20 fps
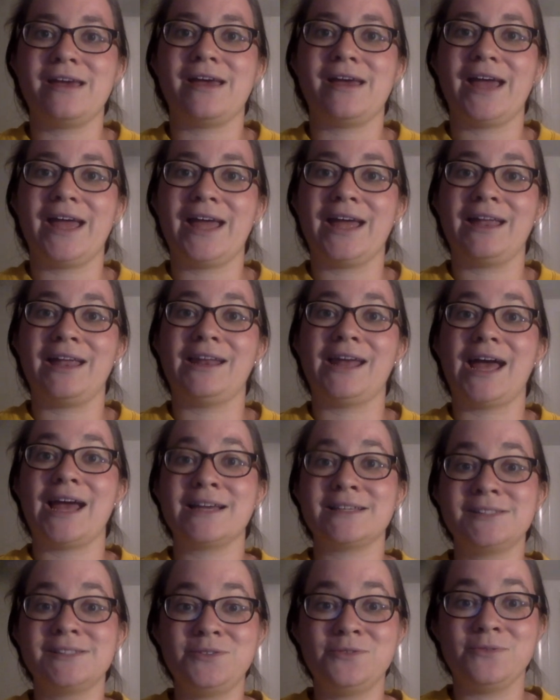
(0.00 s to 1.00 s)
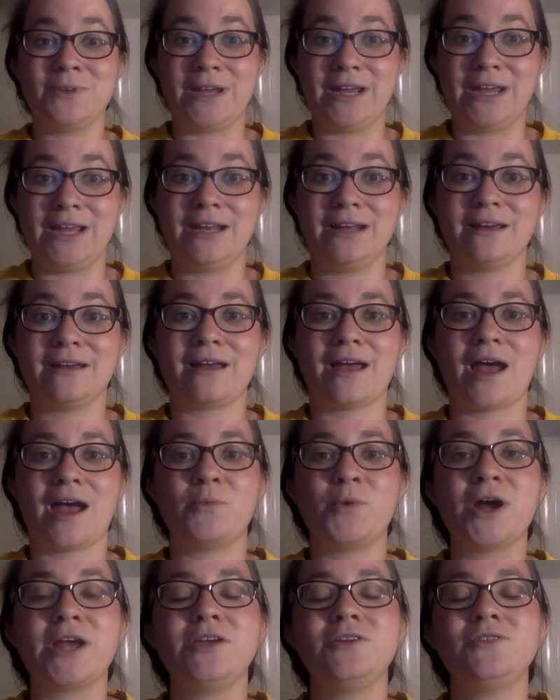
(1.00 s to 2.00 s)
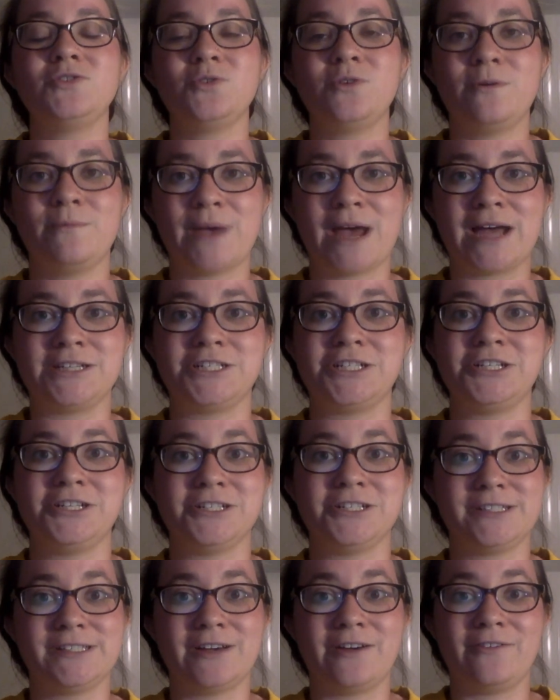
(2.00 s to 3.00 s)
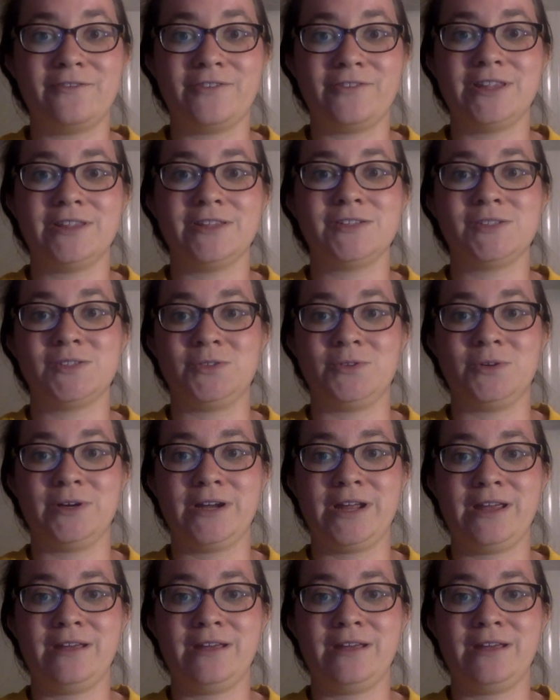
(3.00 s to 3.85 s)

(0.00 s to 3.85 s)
and as you read, I want you to imagine yourself in the story.